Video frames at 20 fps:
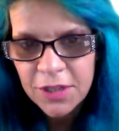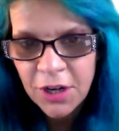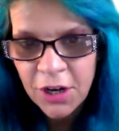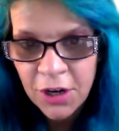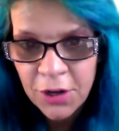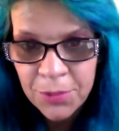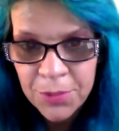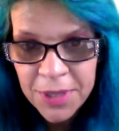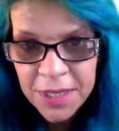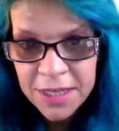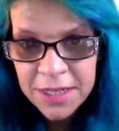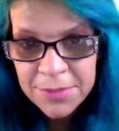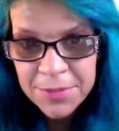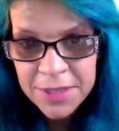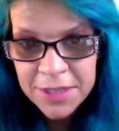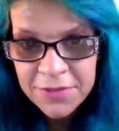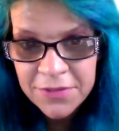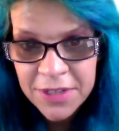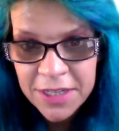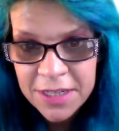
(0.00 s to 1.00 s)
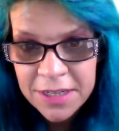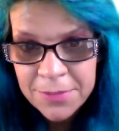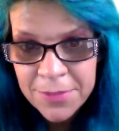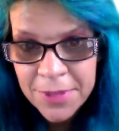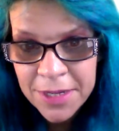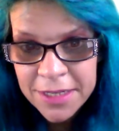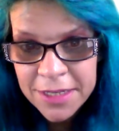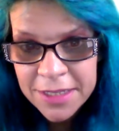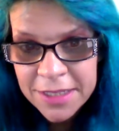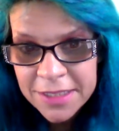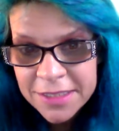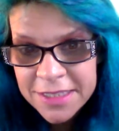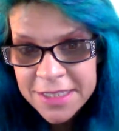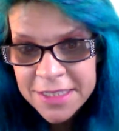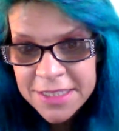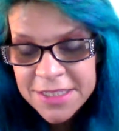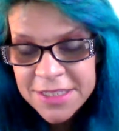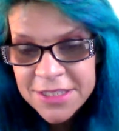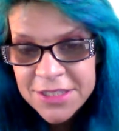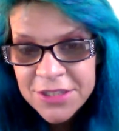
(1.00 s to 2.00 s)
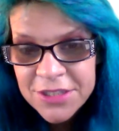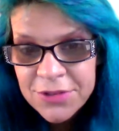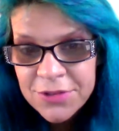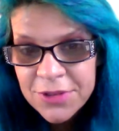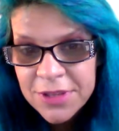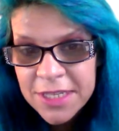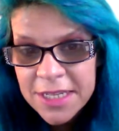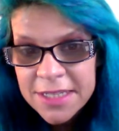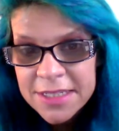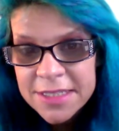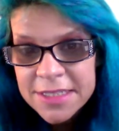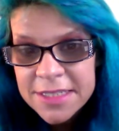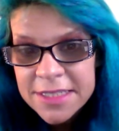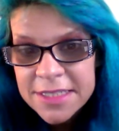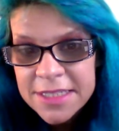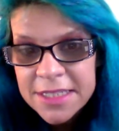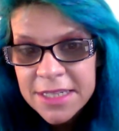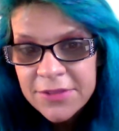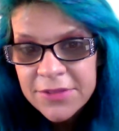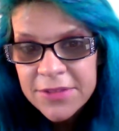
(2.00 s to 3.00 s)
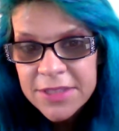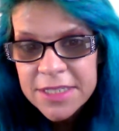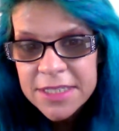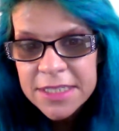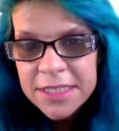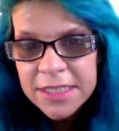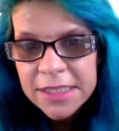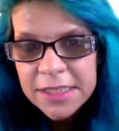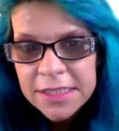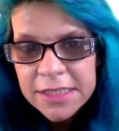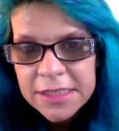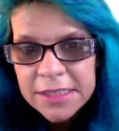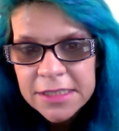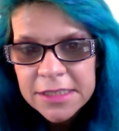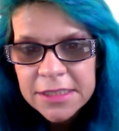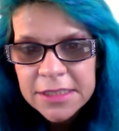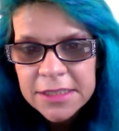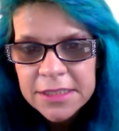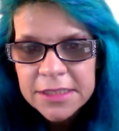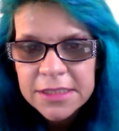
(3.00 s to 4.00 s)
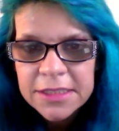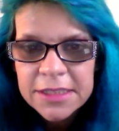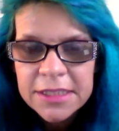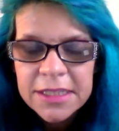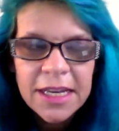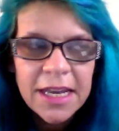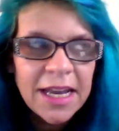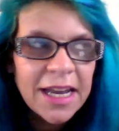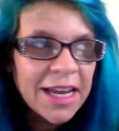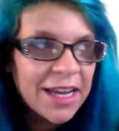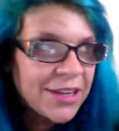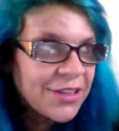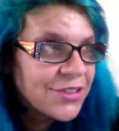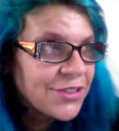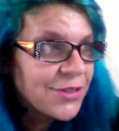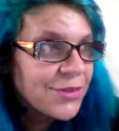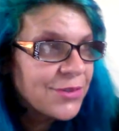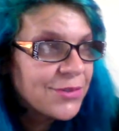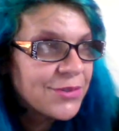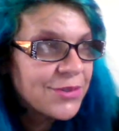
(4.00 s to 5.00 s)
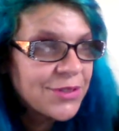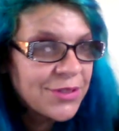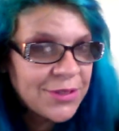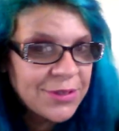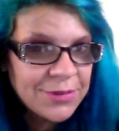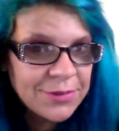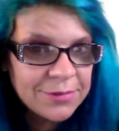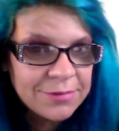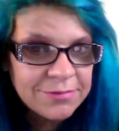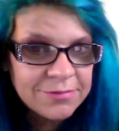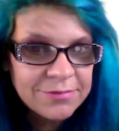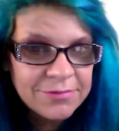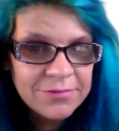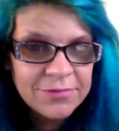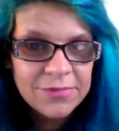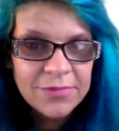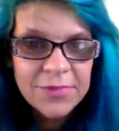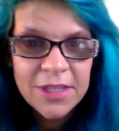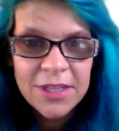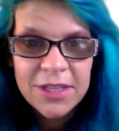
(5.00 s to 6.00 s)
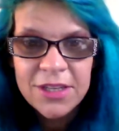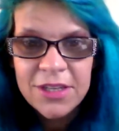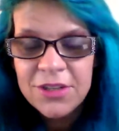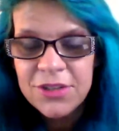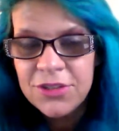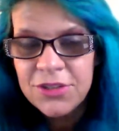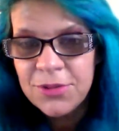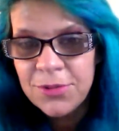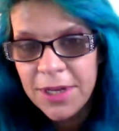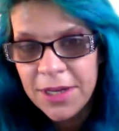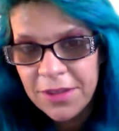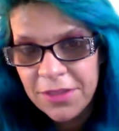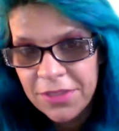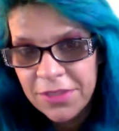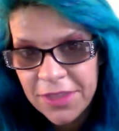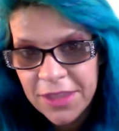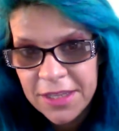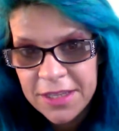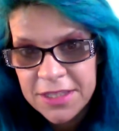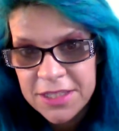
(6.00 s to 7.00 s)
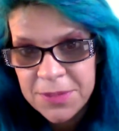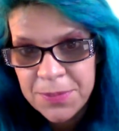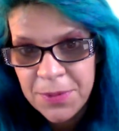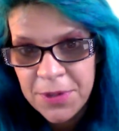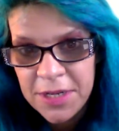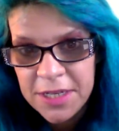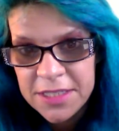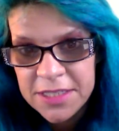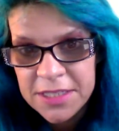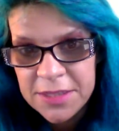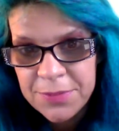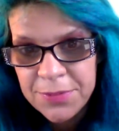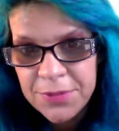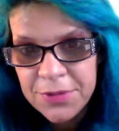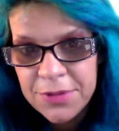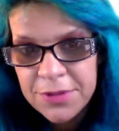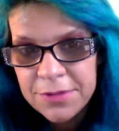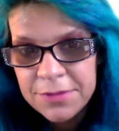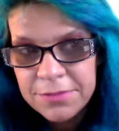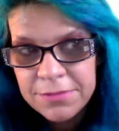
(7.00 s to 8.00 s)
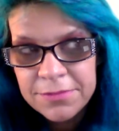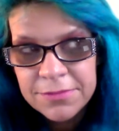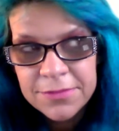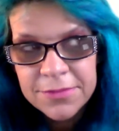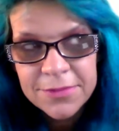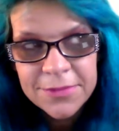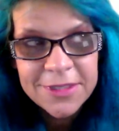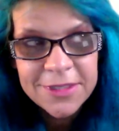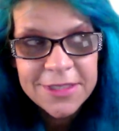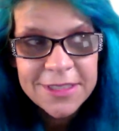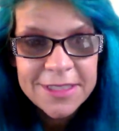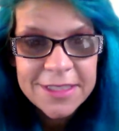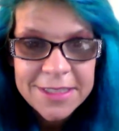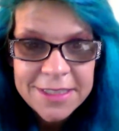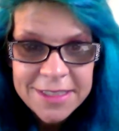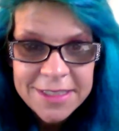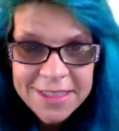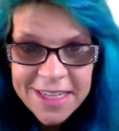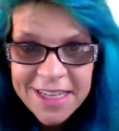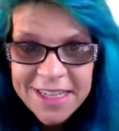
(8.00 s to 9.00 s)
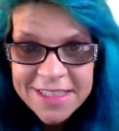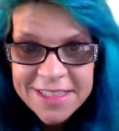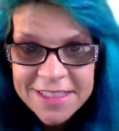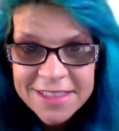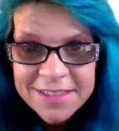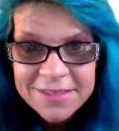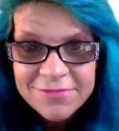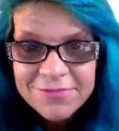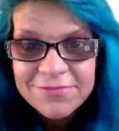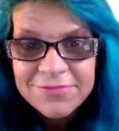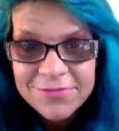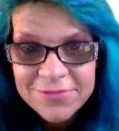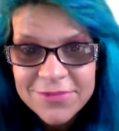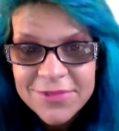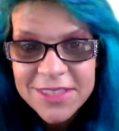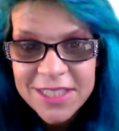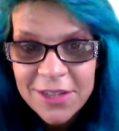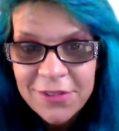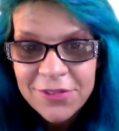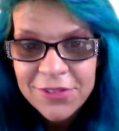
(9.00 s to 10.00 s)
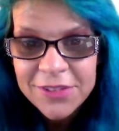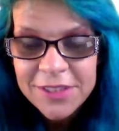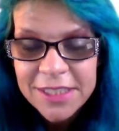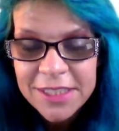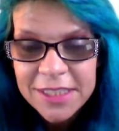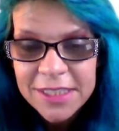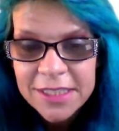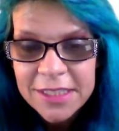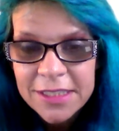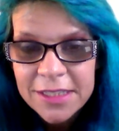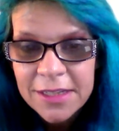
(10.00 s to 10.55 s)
Are we going to be invaded by aliens in 2017? I don't know. Do I think it's possible? Yes, definitely.